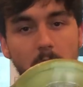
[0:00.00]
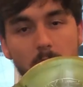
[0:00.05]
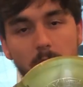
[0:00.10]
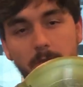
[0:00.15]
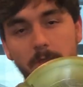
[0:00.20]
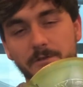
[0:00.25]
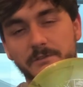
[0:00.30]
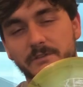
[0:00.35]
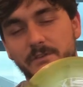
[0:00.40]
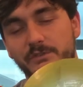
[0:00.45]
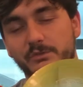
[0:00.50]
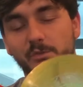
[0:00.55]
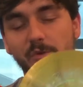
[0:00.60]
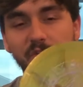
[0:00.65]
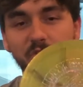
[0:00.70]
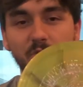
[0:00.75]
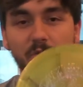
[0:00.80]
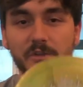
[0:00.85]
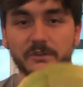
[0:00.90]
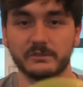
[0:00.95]
This is a
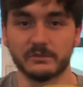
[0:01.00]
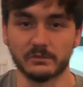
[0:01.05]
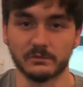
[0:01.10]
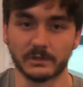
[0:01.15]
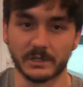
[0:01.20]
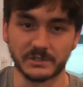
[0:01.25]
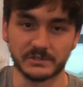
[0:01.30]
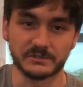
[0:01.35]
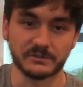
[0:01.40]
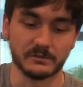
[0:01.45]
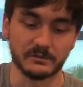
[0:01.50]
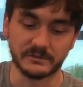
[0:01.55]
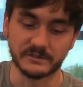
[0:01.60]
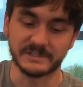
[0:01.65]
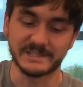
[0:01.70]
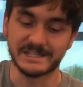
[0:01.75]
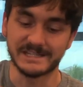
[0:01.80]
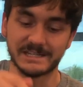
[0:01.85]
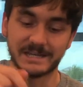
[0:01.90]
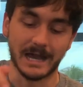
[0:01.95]
2022 Ledgestone
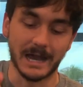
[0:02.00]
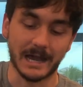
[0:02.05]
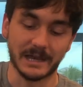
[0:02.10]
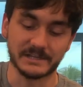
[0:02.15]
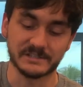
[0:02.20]
TI